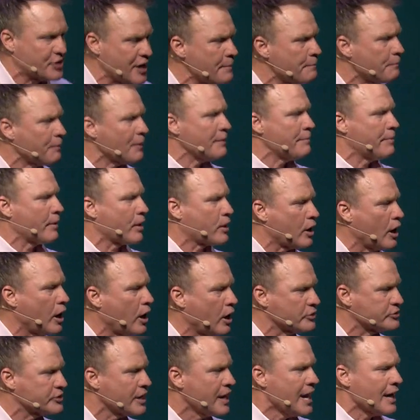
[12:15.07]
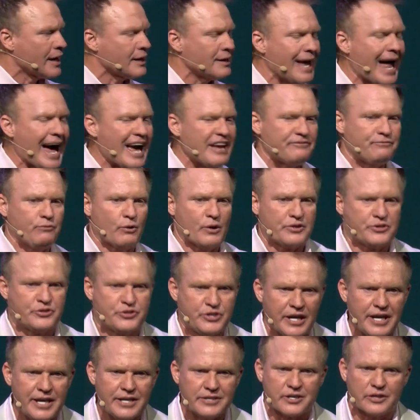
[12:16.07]
simply because life with
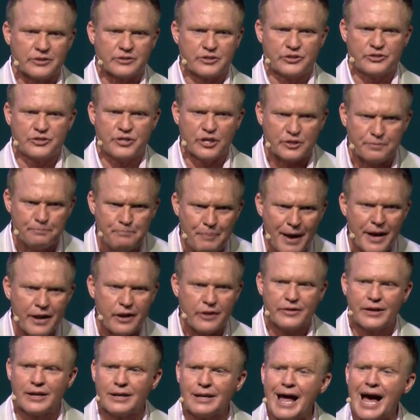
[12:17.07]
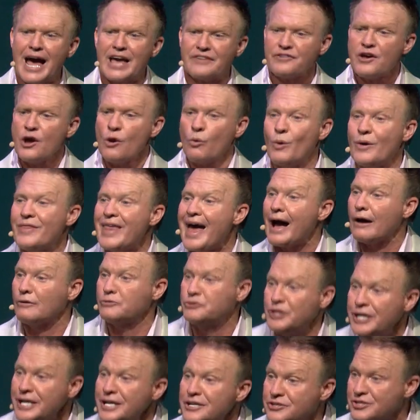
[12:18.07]
Jesus is just better than life
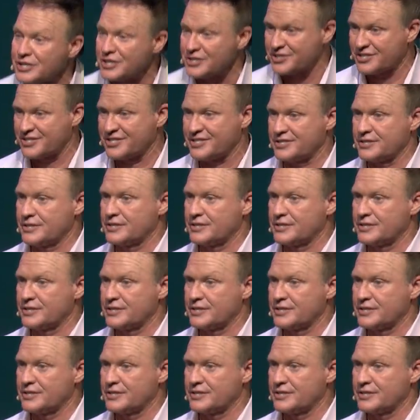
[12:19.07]
without Jesus.